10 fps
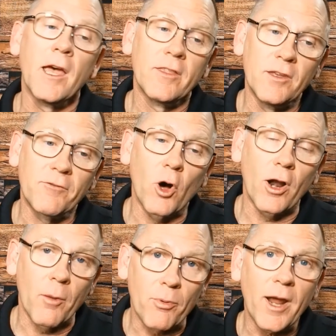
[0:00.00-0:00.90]
You've
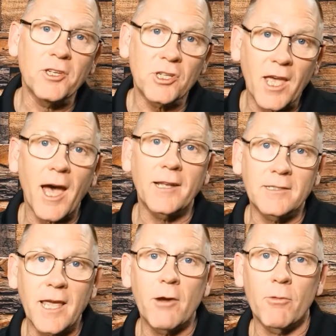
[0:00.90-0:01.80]
got abrasion, cut,
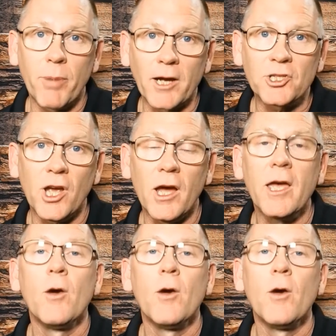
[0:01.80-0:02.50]
tear, and puncture,